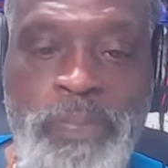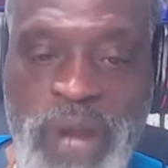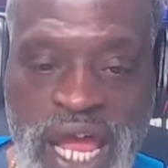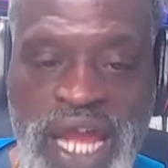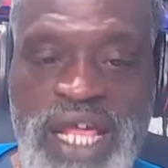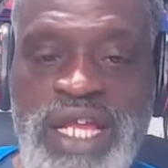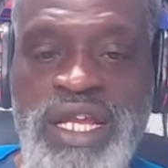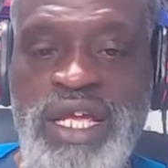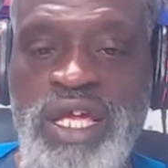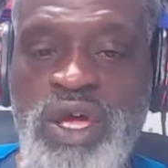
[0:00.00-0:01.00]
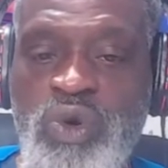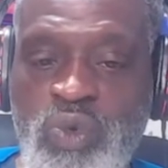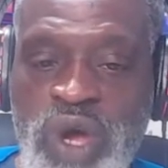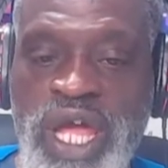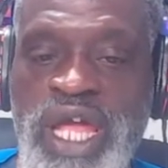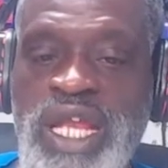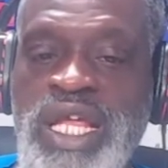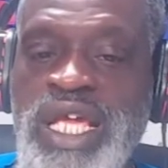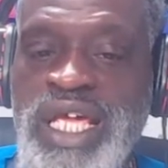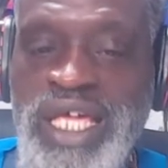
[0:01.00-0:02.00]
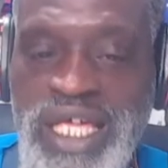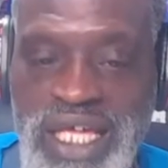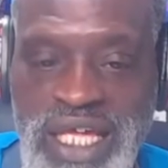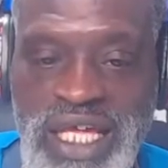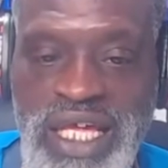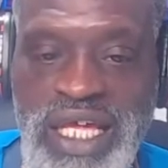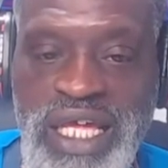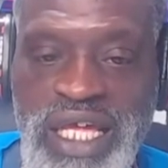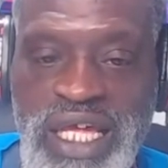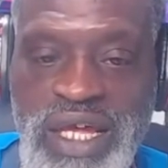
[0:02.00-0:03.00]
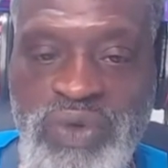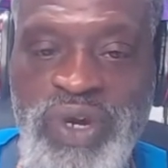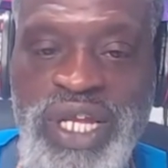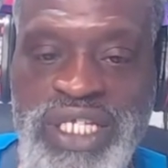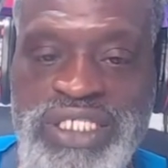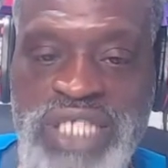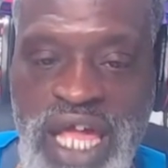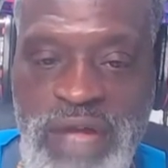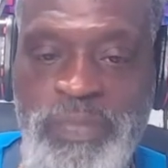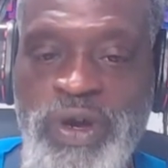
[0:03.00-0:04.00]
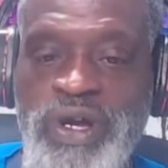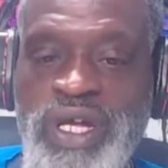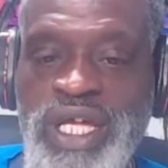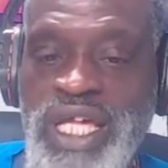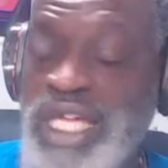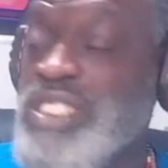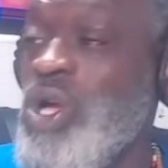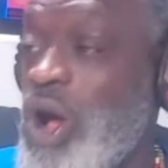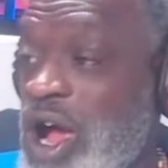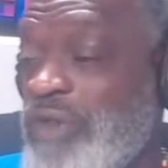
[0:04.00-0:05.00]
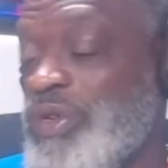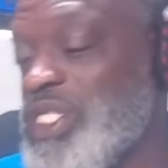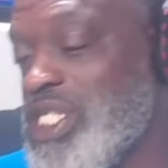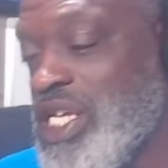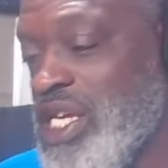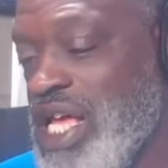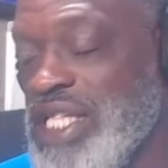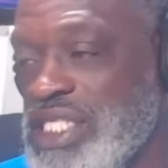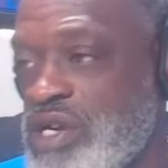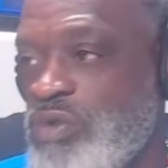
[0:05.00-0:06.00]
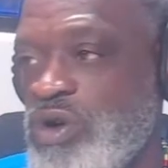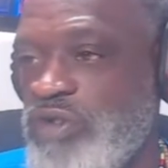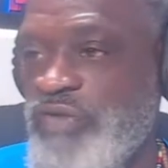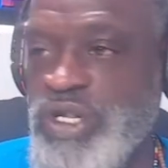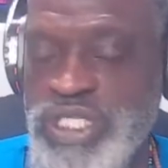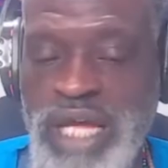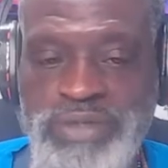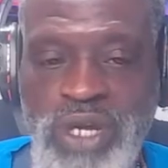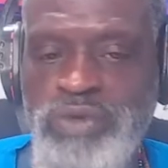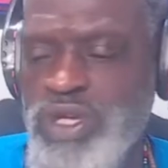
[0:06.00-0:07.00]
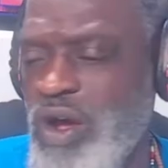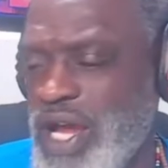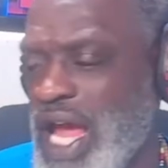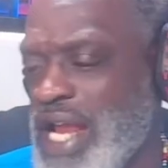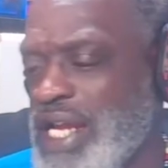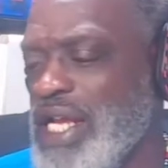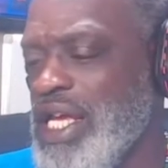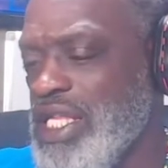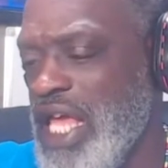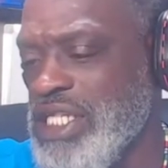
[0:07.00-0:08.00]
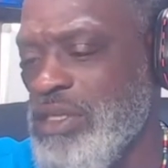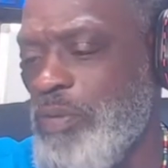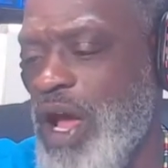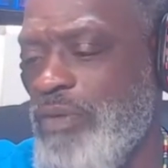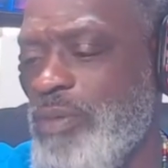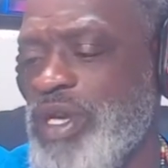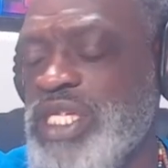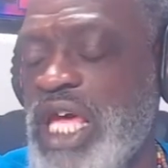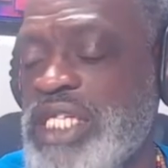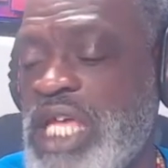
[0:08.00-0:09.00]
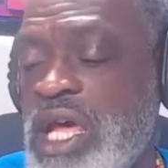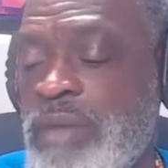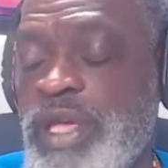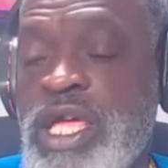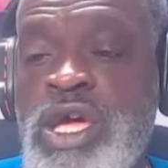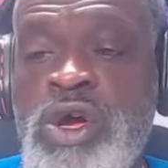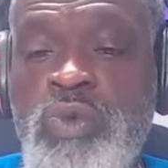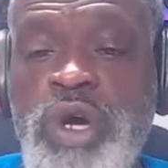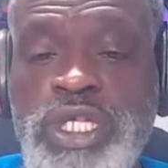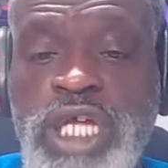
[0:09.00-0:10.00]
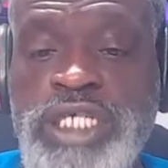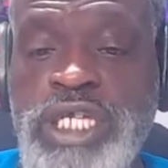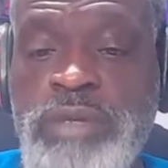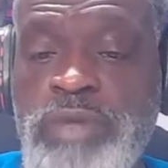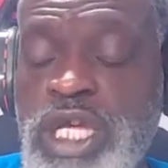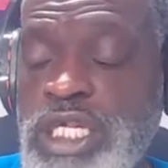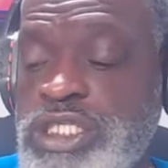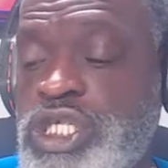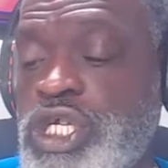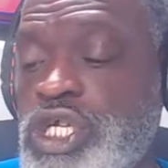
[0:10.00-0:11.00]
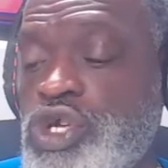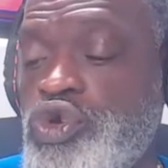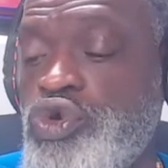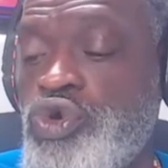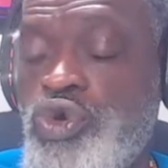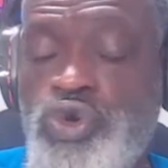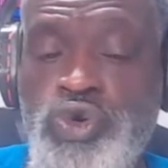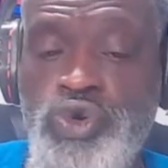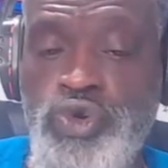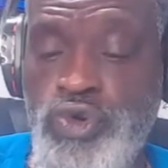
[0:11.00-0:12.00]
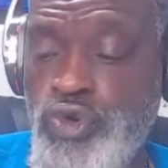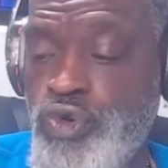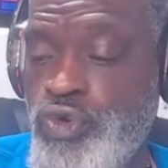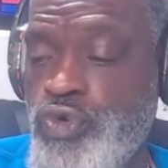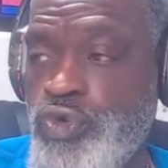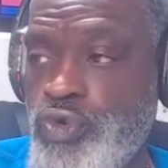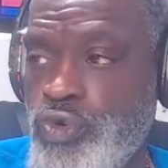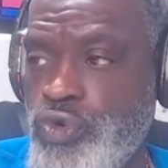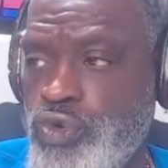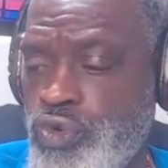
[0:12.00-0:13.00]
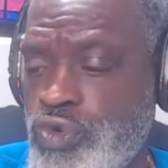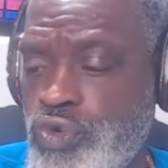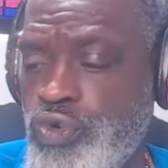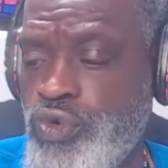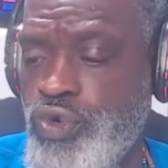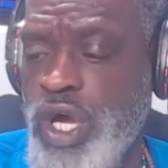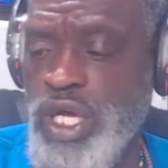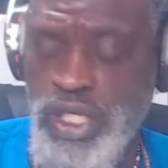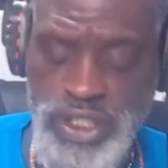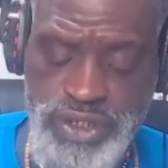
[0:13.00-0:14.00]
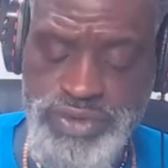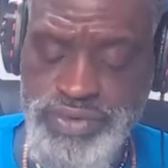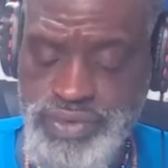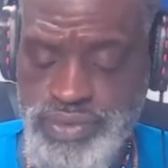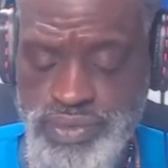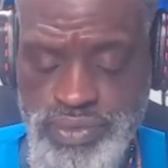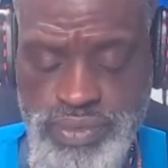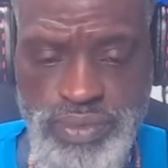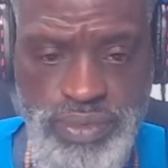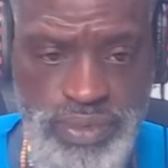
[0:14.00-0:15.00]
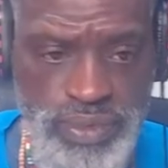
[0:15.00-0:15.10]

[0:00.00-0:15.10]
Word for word: planted when when his neighbor is harvesting. I said it wrong the first time. So y'all got it. That's the proverb of the day. Tell me, what does it mean to you? It's the